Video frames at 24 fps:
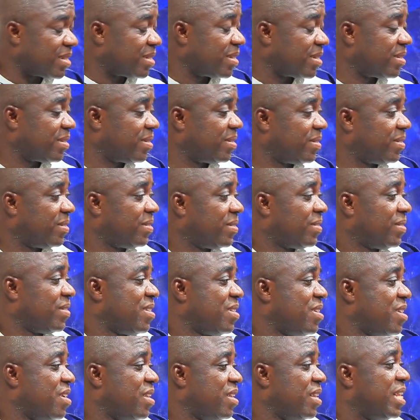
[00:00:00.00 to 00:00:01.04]

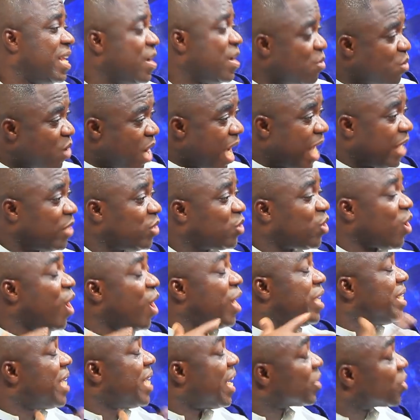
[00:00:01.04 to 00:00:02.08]
They will
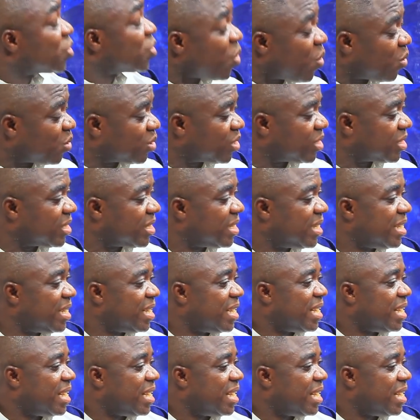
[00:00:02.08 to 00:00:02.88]
enjoy their songs.